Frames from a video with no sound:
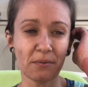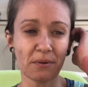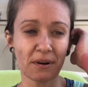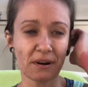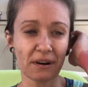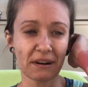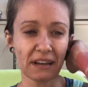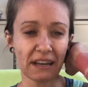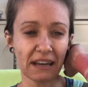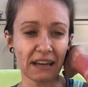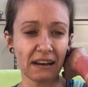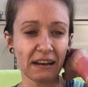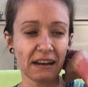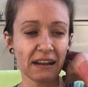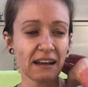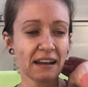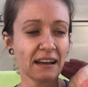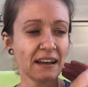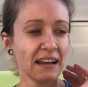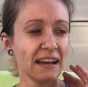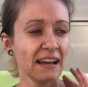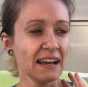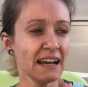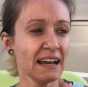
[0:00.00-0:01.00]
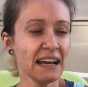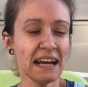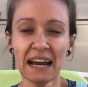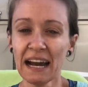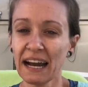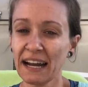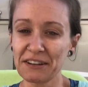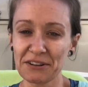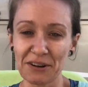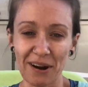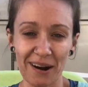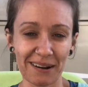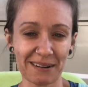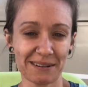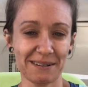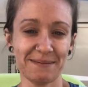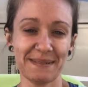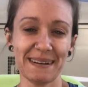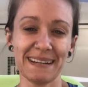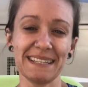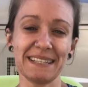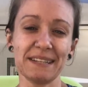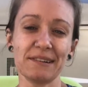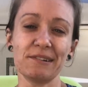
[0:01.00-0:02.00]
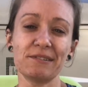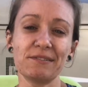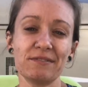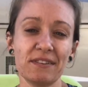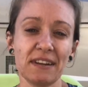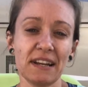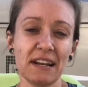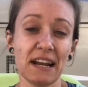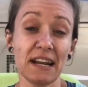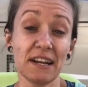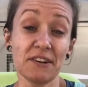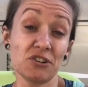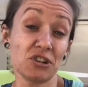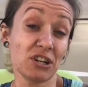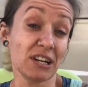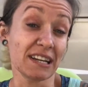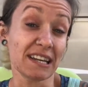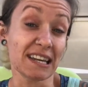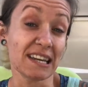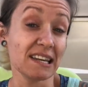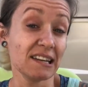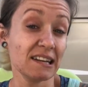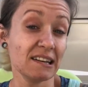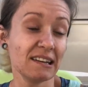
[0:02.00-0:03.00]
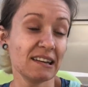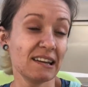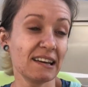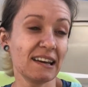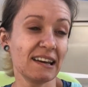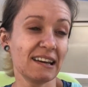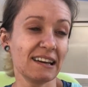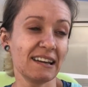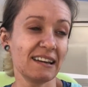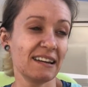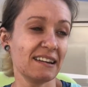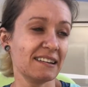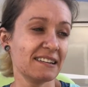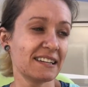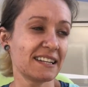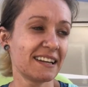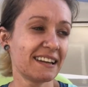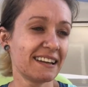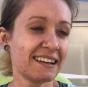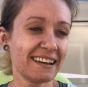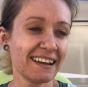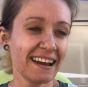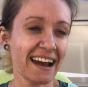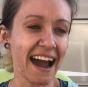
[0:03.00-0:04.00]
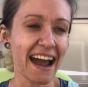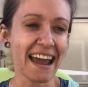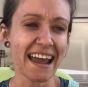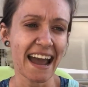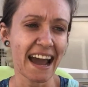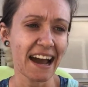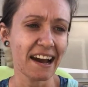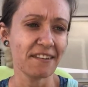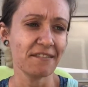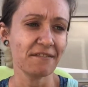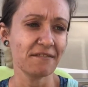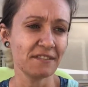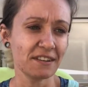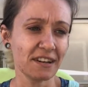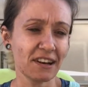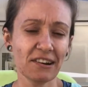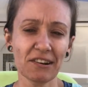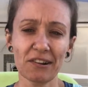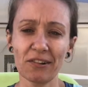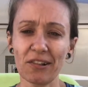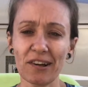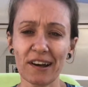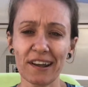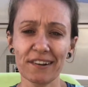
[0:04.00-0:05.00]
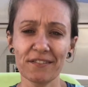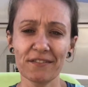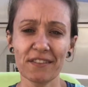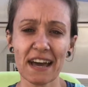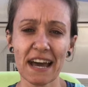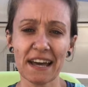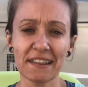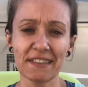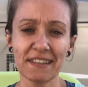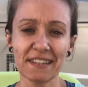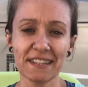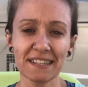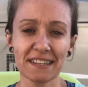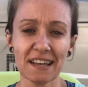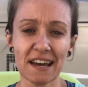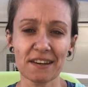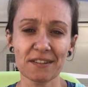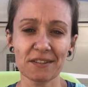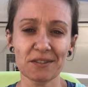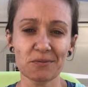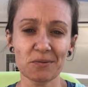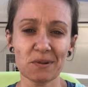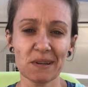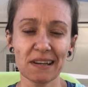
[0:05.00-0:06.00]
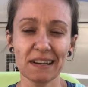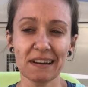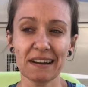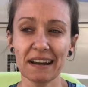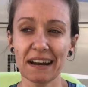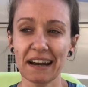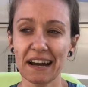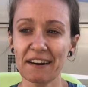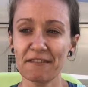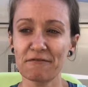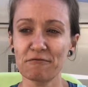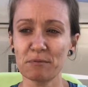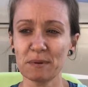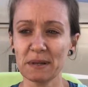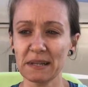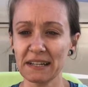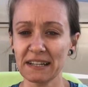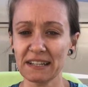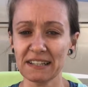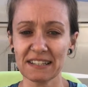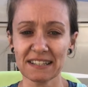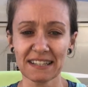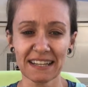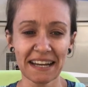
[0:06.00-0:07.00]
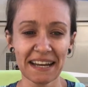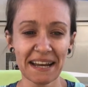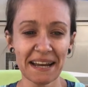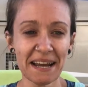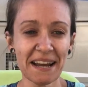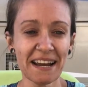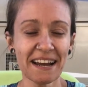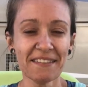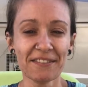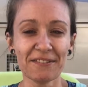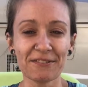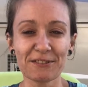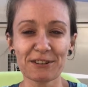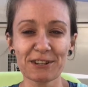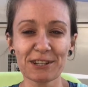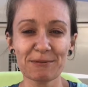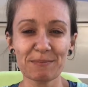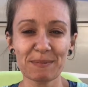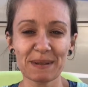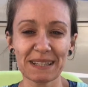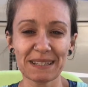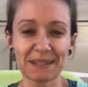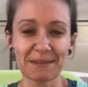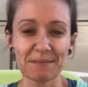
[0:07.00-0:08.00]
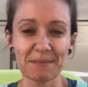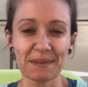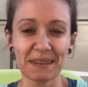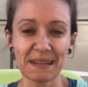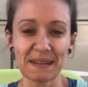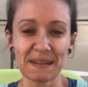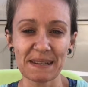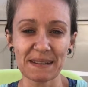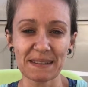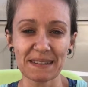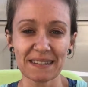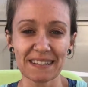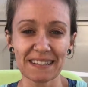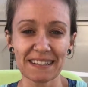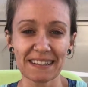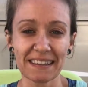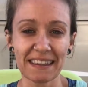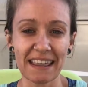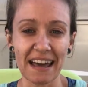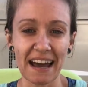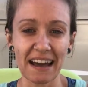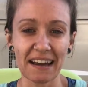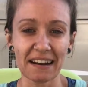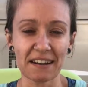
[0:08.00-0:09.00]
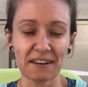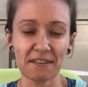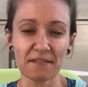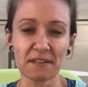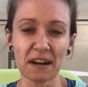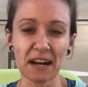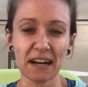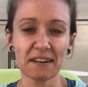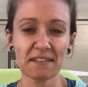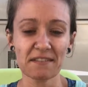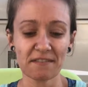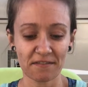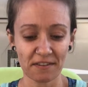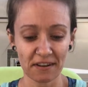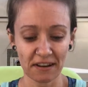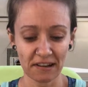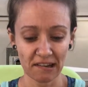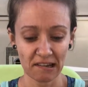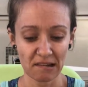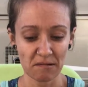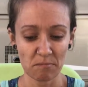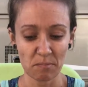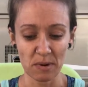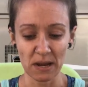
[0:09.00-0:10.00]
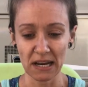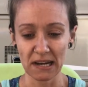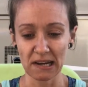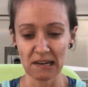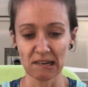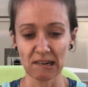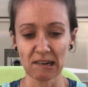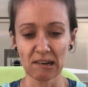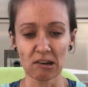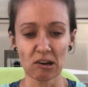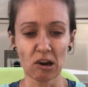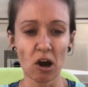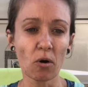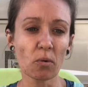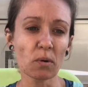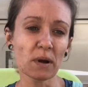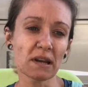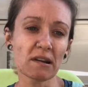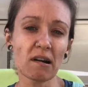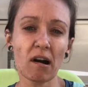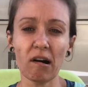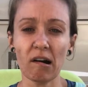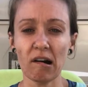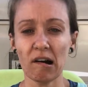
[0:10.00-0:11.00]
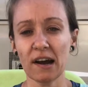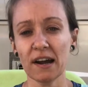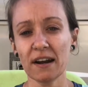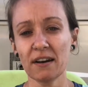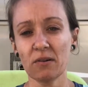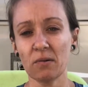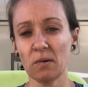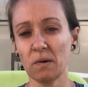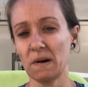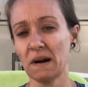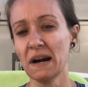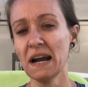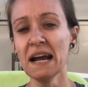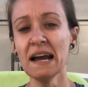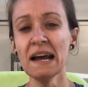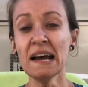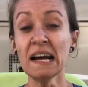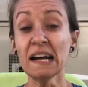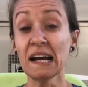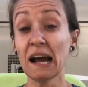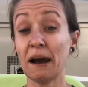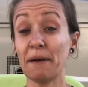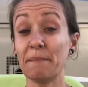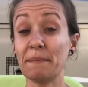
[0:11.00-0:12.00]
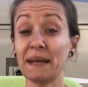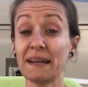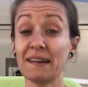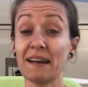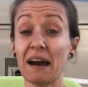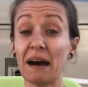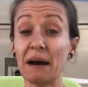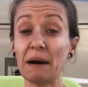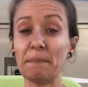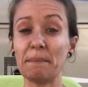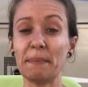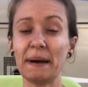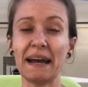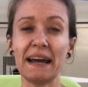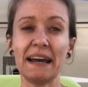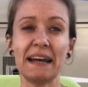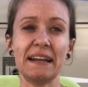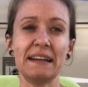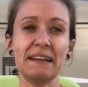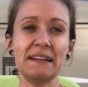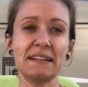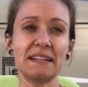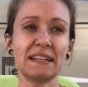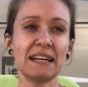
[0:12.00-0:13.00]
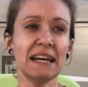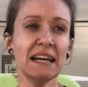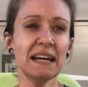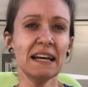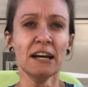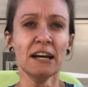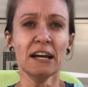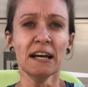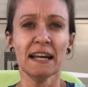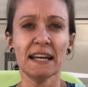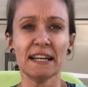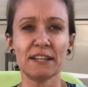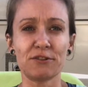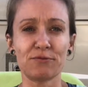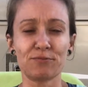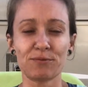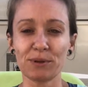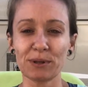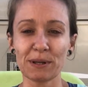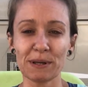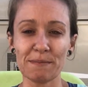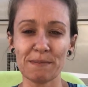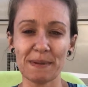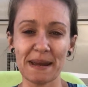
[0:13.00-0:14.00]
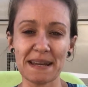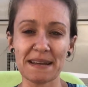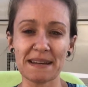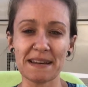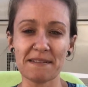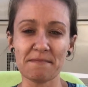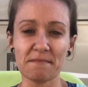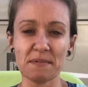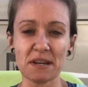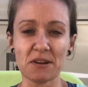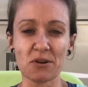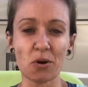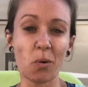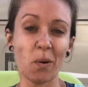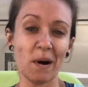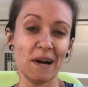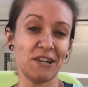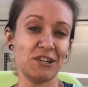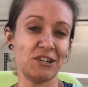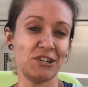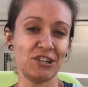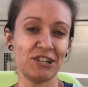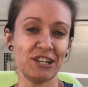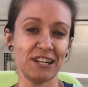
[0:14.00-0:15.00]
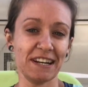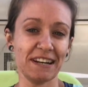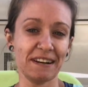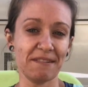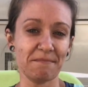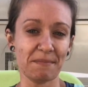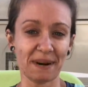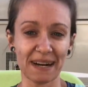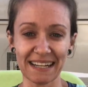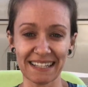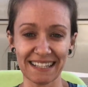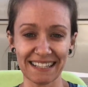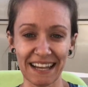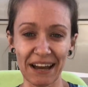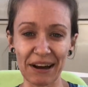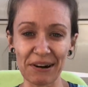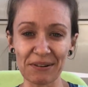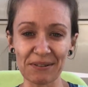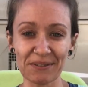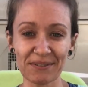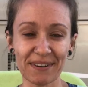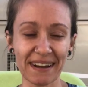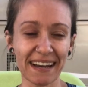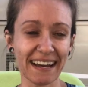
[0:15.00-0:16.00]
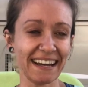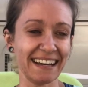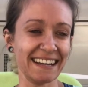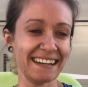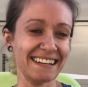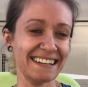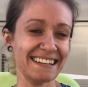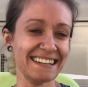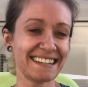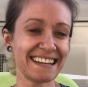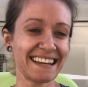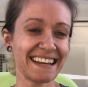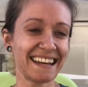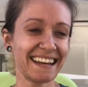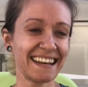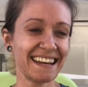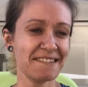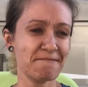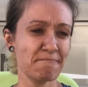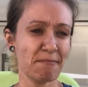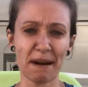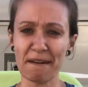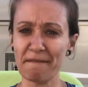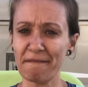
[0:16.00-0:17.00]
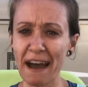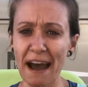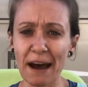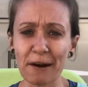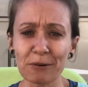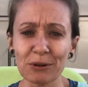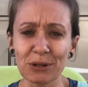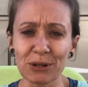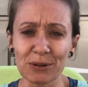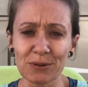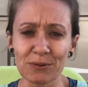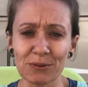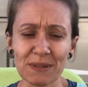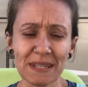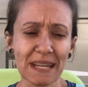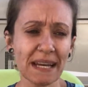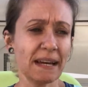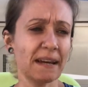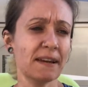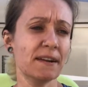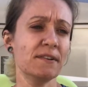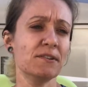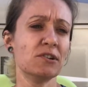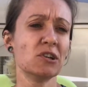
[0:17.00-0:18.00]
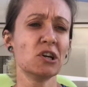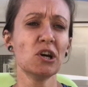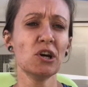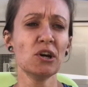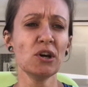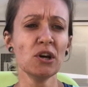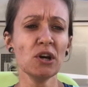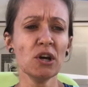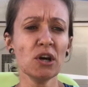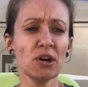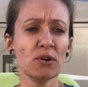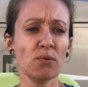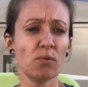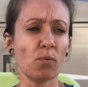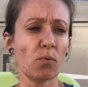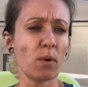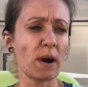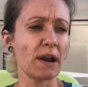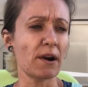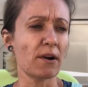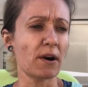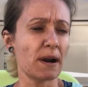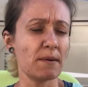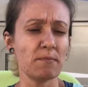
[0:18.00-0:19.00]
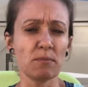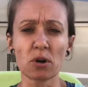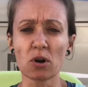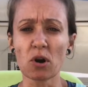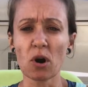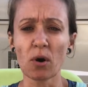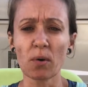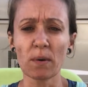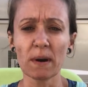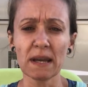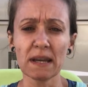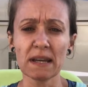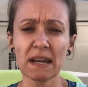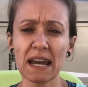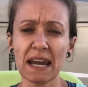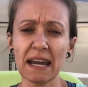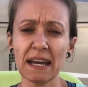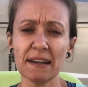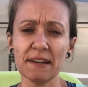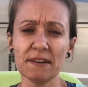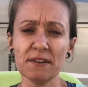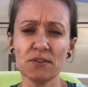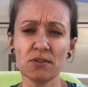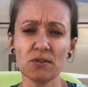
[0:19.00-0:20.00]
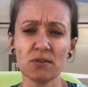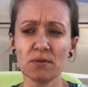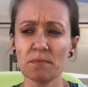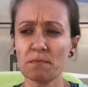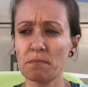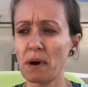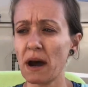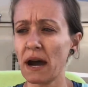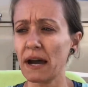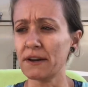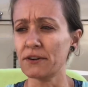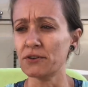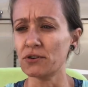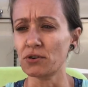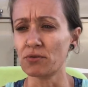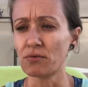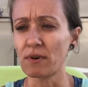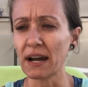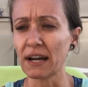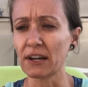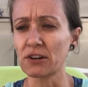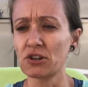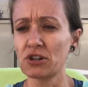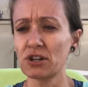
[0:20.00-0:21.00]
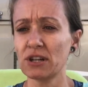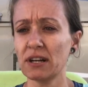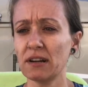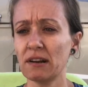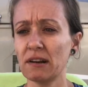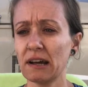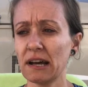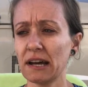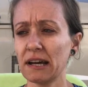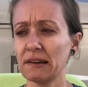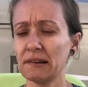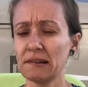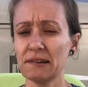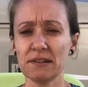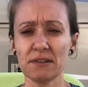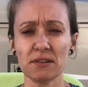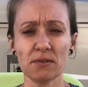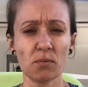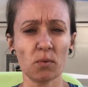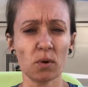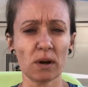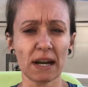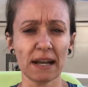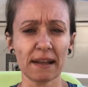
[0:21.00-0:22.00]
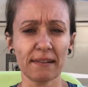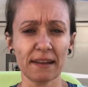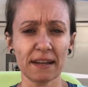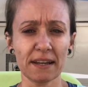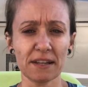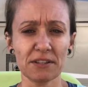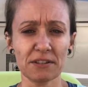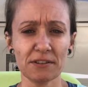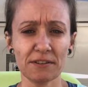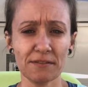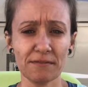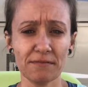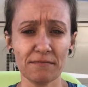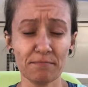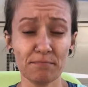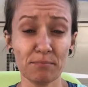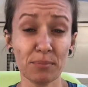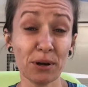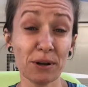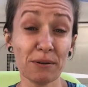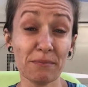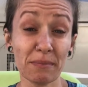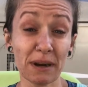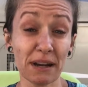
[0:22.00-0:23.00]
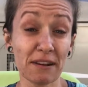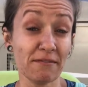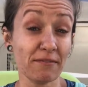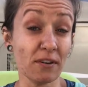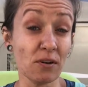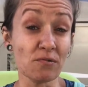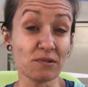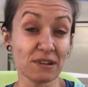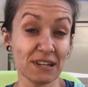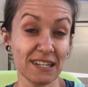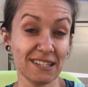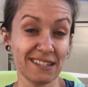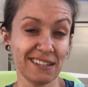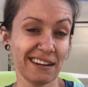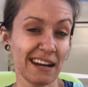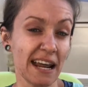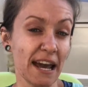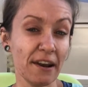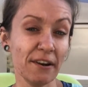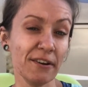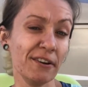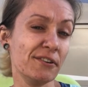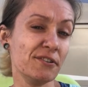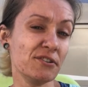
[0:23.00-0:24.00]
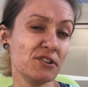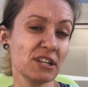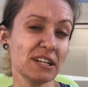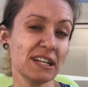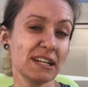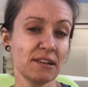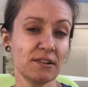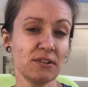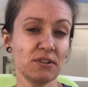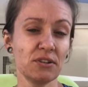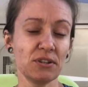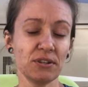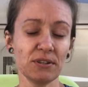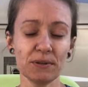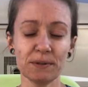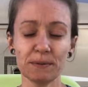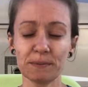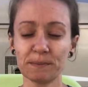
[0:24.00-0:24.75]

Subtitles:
work, and I talk to myself and I check in, and I have done a lot of that this last week and a half because there's just been some things that have kind of been going on or coming up, and it's really making me question myself and my values and where I'm going and my direction and what I like to put my focus and energy into.